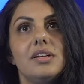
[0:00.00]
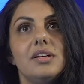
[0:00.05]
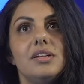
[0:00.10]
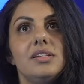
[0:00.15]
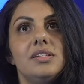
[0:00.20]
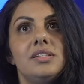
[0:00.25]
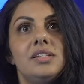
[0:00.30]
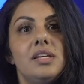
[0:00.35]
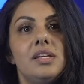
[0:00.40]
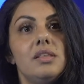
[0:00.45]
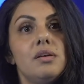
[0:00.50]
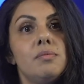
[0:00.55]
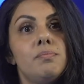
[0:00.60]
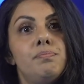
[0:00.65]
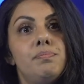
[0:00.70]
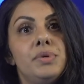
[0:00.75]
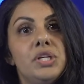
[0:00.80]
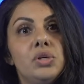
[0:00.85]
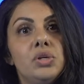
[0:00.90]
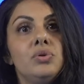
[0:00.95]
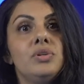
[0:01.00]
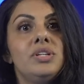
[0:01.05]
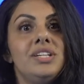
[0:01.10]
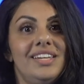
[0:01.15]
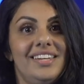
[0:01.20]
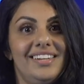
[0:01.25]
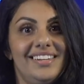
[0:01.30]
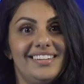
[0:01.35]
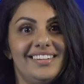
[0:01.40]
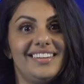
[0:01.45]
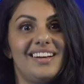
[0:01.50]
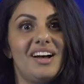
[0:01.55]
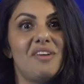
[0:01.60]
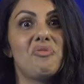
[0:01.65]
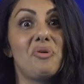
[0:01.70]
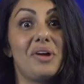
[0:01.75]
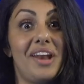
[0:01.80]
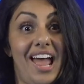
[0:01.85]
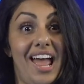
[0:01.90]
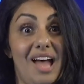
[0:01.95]
See the beauty of
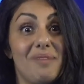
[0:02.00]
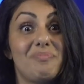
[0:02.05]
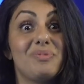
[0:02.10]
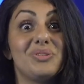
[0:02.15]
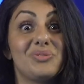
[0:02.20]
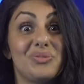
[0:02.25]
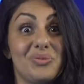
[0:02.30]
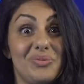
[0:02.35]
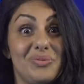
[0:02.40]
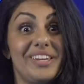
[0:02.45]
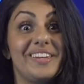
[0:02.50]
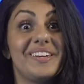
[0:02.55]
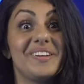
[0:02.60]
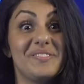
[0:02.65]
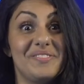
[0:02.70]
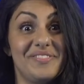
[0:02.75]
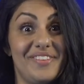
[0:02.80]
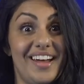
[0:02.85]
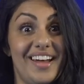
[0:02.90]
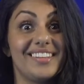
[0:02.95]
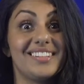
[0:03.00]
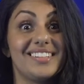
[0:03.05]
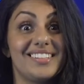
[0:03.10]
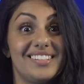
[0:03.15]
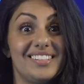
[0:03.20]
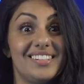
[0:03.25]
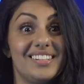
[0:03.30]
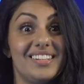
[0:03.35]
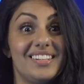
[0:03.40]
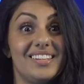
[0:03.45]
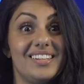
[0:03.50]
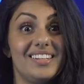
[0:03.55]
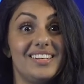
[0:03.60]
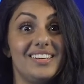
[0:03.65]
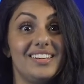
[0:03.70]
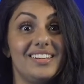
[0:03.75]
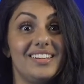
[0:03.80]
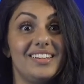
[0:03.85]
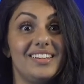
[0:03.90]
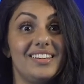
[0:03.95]
what happens when we confess.
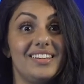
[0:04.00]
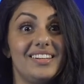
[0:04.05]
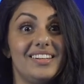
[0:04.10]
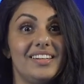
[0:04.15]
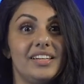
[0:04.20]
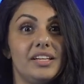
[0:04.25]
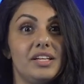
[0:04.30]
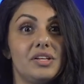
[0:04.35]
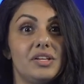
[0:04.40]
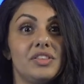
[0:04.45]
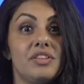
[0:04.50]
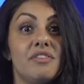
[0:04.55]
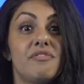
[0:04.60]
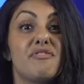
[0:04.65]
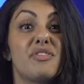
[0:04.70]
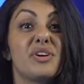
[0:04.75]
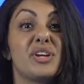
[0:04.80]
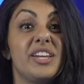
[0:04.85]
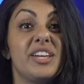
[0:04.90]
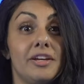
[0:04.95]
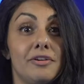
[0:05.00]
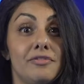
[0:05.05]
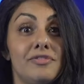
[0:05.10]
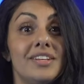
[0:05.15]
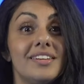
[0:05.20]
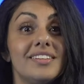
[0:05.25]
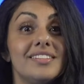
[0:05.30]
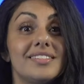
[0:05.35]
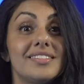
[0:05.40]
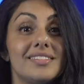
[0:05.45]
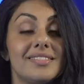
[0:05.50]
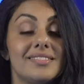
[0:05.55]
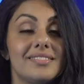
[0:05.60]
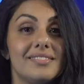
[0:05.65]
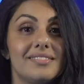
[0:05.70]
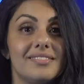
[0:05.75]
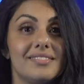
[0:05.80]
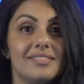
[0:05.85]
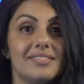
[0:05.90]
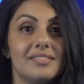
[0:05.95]
The forgiveness,
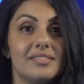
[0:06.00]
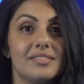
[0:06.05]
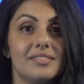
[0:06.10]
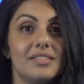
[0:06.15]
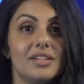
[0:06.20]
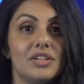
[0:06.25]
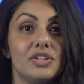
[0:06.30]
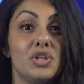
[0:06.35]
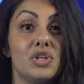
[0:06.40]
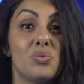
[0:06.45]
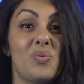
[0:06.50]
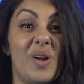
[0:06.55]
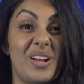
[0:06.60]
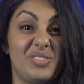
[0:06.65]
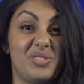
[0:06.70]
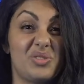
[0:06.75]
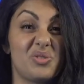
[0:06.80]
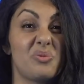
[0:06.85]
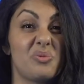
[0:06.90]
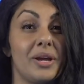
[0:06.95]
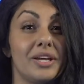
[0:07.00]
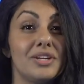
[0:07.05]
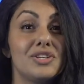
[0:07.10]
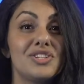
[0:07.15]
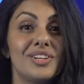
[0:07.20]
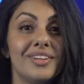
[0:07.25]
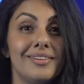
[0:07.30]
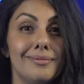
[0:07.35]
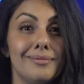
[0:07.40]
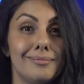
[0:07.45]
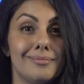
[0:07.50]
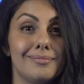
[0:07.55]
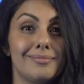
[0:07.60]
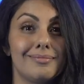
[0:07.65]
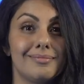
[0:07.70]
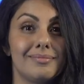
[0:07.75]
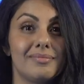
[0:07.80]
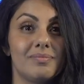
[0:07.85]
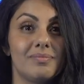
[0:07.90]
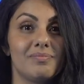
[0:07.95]
the restoration.
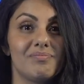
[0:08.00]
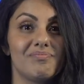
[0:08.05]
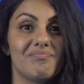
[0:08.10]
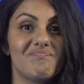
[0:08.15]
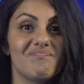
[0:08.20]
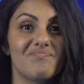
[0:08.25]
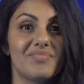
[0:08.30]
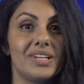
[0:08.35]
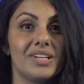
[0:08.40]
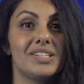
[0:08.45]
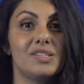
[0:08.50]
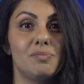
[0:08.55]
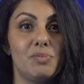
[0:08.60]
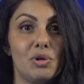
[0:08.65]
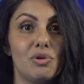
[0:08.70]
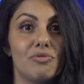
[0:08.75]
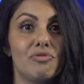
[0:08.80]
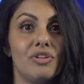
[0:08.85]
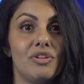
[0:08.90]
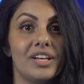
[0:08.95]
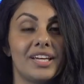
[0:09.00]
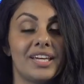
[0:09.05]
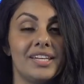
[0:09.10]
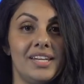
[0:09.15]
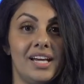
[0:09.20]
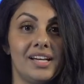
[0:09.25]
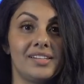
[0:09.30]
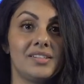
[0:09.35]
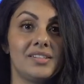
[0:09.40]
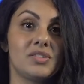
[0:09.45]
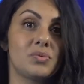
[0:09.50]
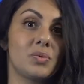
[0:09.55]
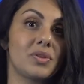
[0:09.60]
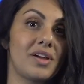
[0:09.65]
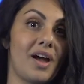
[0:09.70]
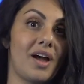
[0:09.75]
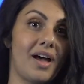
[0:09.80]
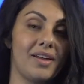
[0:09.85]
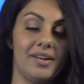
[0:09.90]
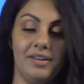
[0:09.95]
It's beautiful. It connects us with
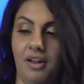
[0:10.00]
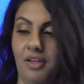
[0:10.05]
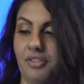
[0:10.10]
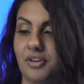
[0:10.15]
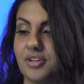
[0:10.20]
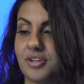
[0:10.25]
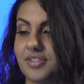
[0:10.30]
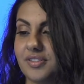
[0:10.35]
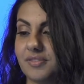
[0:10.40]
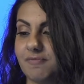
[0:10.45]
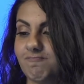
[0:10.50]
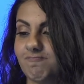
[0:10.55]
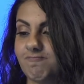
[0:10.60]
God and others.